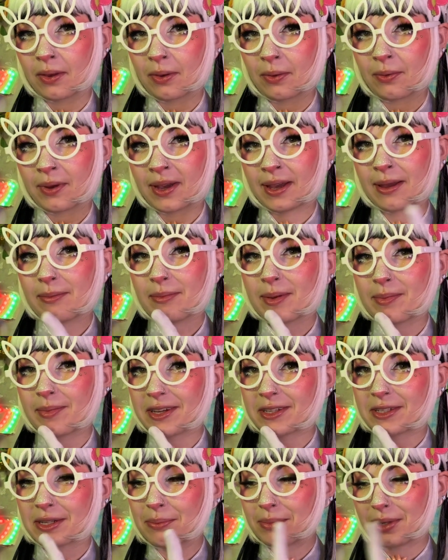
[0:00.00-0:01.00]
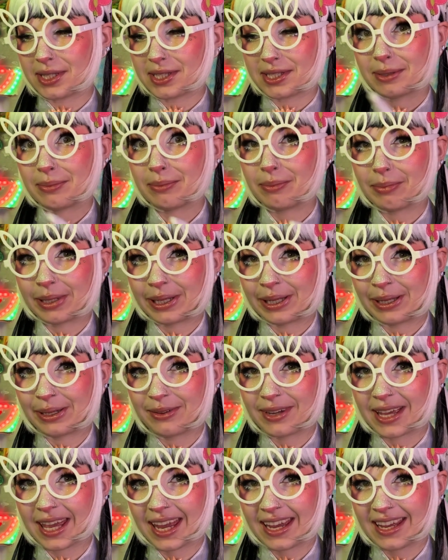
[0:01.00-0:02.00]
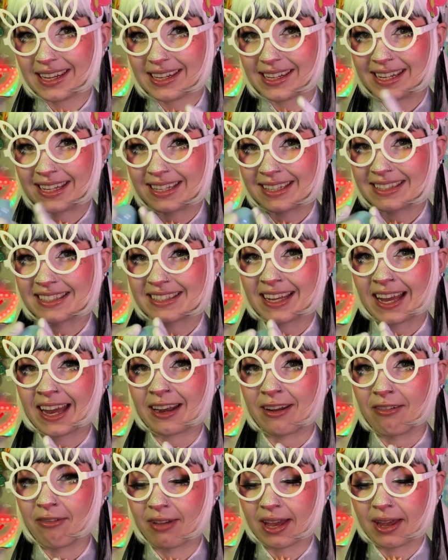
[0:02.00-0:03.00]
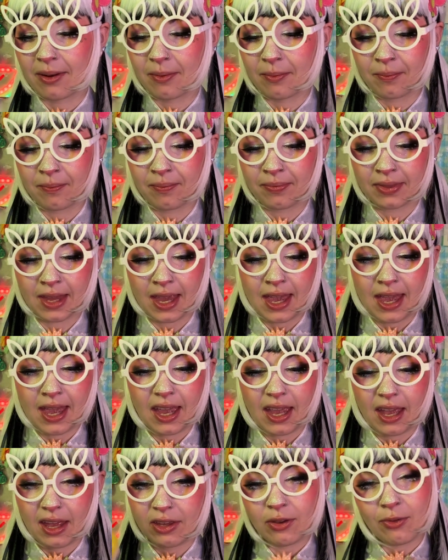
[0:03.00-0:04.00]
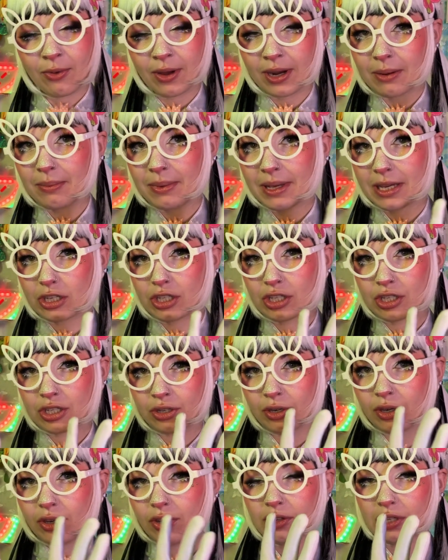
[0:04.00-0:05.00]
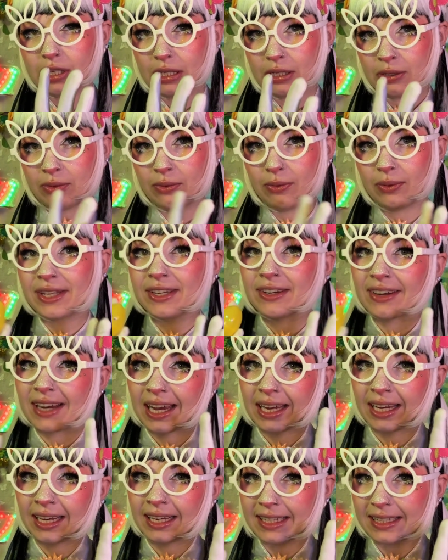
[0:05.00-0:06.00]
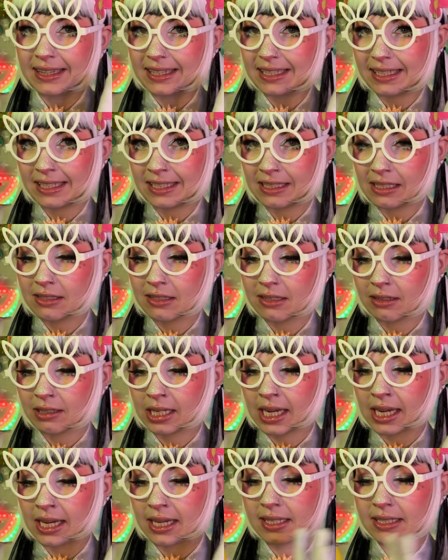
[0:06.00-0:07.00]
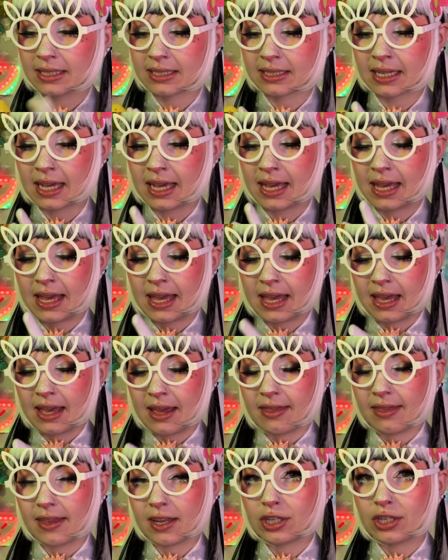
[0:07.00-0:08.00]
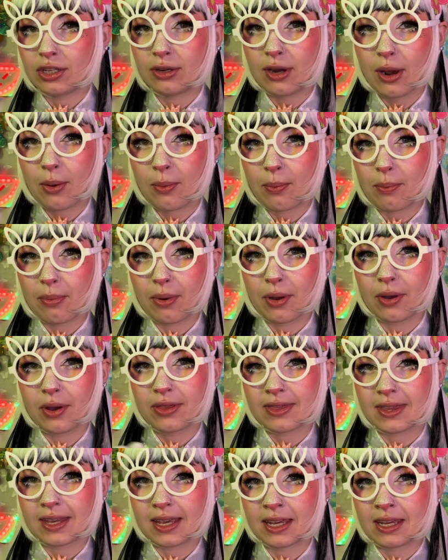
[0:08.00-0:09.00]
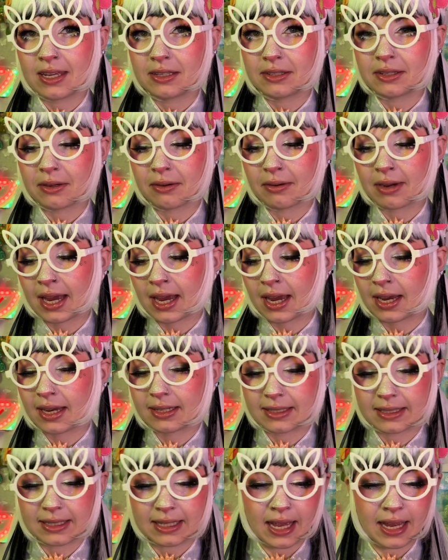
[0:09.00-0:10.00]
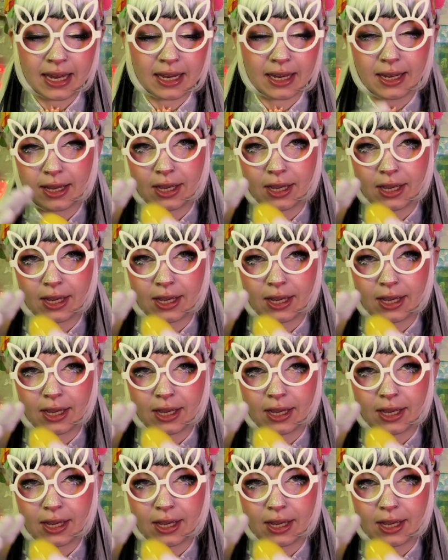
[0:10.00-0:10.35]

well, maybe I should put some blue candy inside of it. And you want to make sure too, when you're hiding the Easter eggs, that you don't put the Easter eggs like